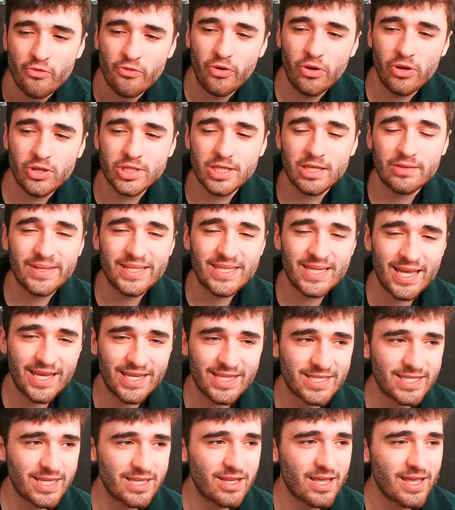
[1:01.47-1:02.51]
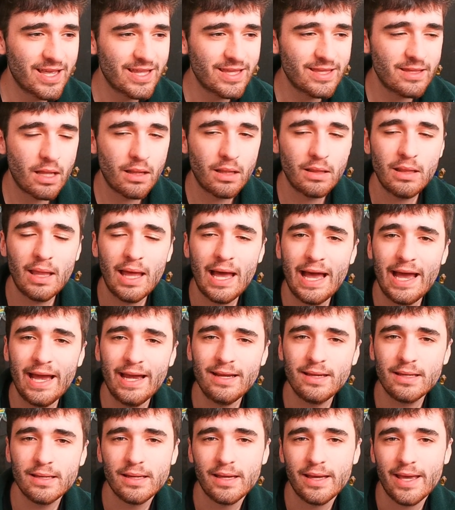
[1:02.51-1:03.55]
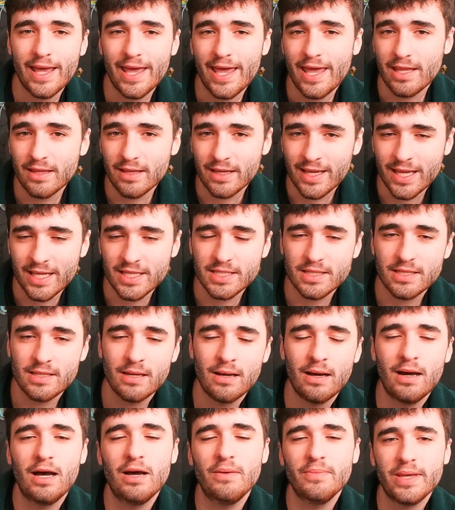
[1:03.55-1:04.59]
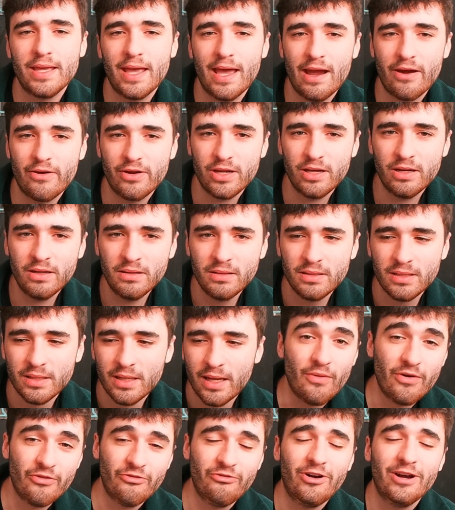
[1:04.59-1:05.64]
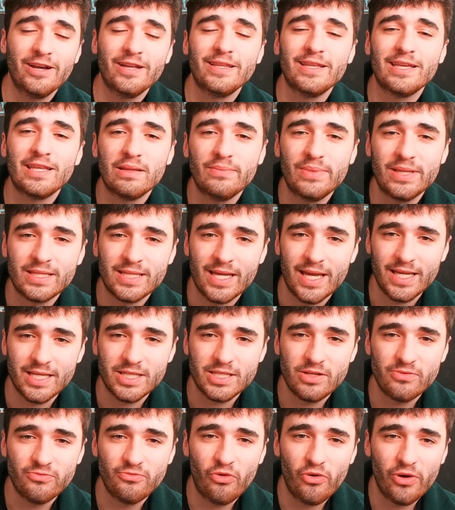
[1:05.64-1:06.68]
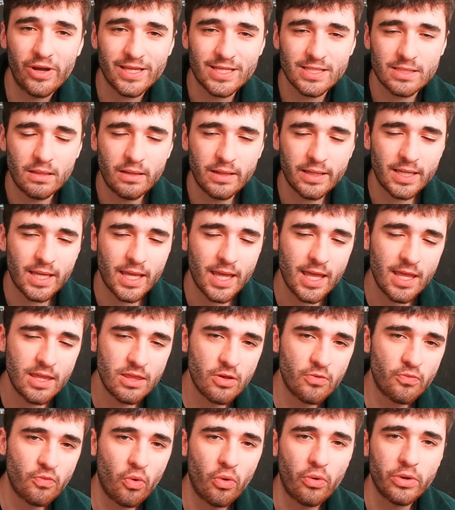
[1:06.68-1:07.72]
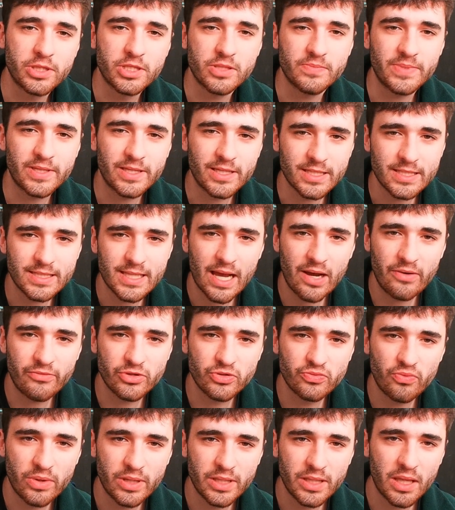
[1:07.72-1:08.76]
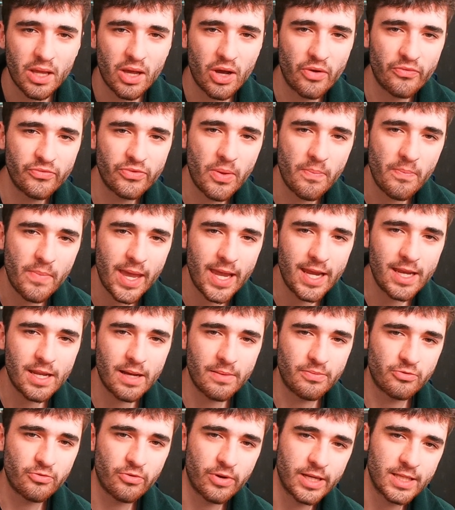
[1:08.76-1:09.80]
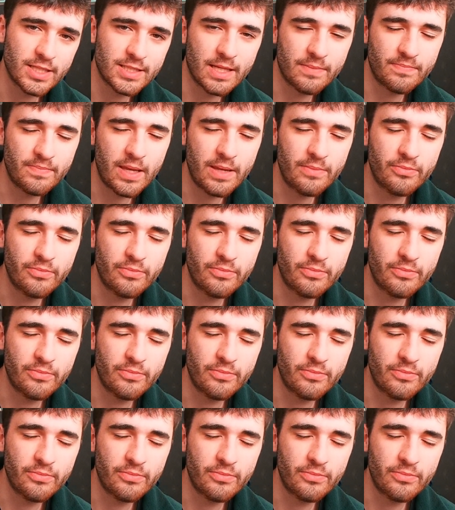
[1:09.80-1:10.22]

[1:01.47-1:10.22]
We're also going to be testing the lag in the Kitakami area, and we're finally going to be testing what it's like in the water, because that was one of the main upgrades that